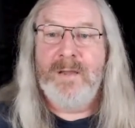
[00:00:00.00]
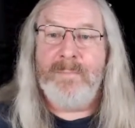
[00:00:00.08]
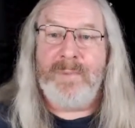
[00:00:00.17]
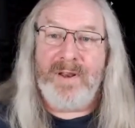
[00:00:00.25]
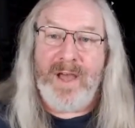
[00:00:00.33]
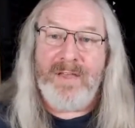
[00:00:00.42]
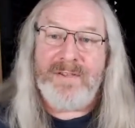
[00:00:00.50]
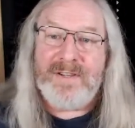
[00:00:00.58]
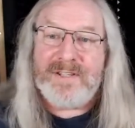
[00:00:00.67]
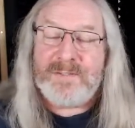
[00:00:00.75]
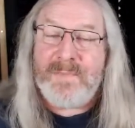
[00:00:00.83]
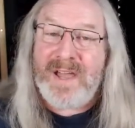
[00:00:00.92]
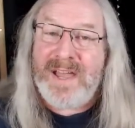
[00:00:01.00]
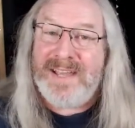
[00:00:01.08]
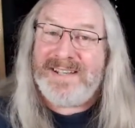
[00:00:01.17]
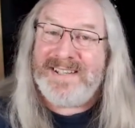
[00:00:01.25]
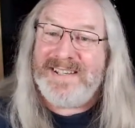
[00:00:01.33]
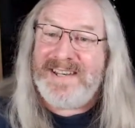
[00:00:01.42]
but others
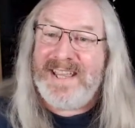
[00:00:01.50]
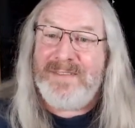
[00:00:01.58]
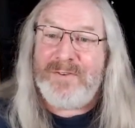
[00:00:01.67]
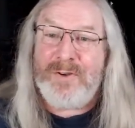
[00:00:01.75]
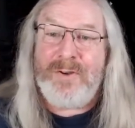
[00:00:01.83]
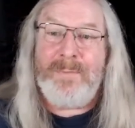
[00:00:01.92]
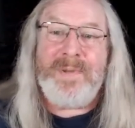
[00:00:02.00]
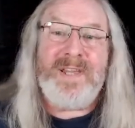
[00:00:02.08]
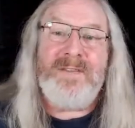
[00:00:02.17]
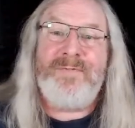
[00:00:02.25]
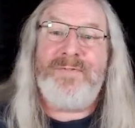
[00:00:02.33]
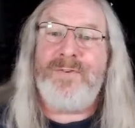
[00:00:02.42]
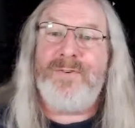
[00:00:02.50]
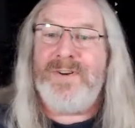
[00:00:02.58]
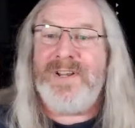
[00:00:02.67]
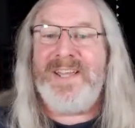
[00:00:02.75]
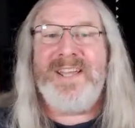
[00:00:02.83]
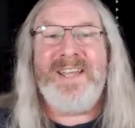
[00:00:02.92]
might never be
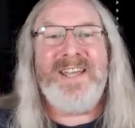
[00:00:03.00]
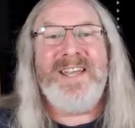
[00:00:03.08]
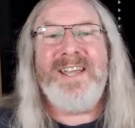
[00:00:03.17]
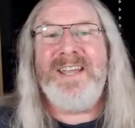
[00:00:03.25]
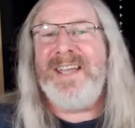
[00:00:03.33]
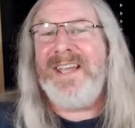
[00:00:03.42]
free.